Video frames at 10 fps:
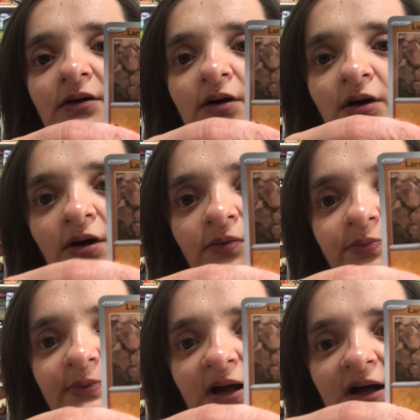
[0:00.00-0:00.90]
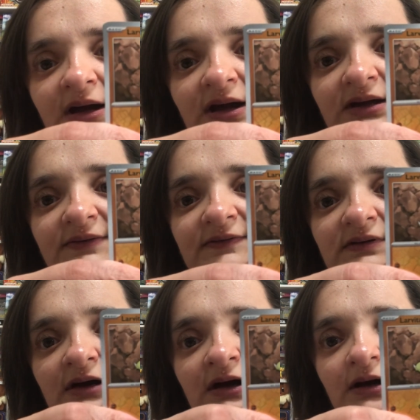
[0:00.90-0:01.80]
All right.
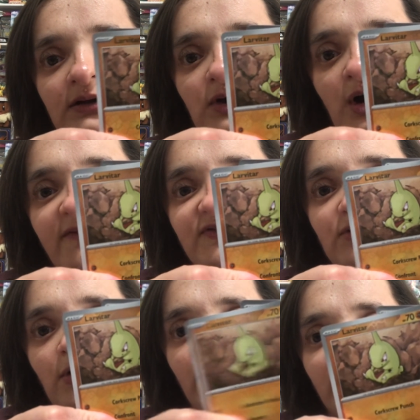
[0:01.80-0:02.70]
Larvitar